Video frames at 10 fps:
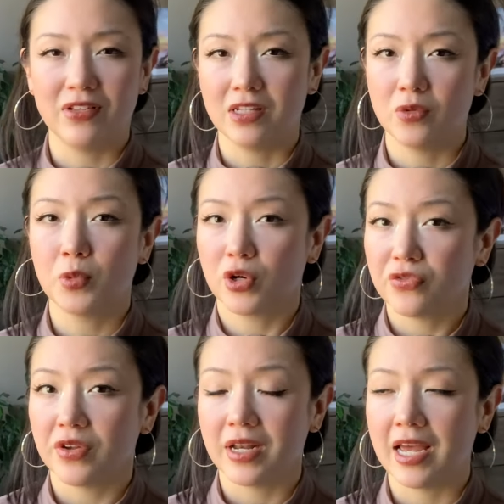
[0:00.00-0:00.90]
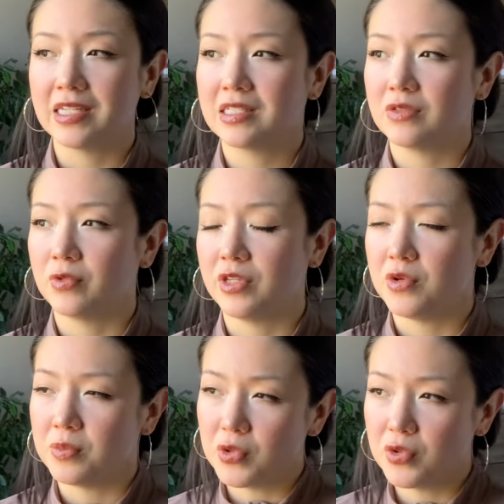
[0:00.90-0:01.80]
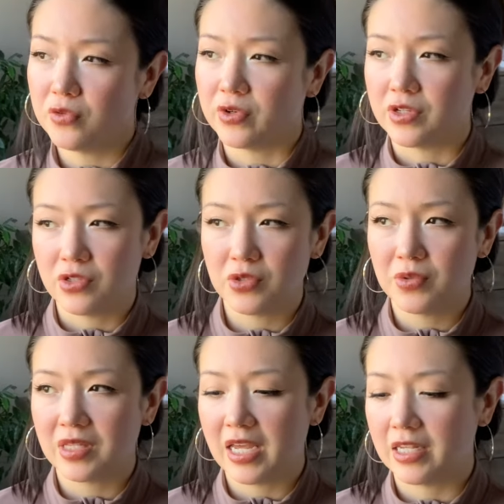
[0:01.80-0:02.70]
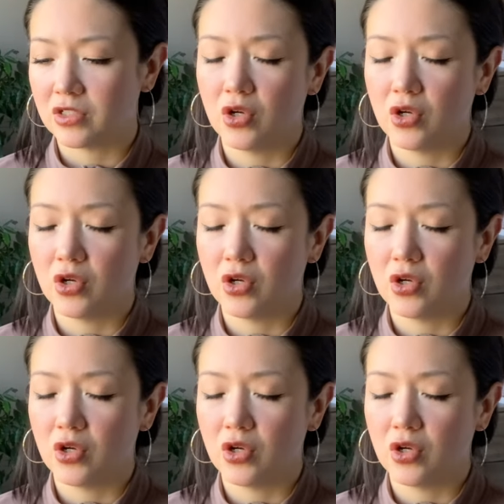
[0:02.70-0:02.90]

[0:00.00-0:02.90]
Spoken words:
a little more finesse when you move, when you do things.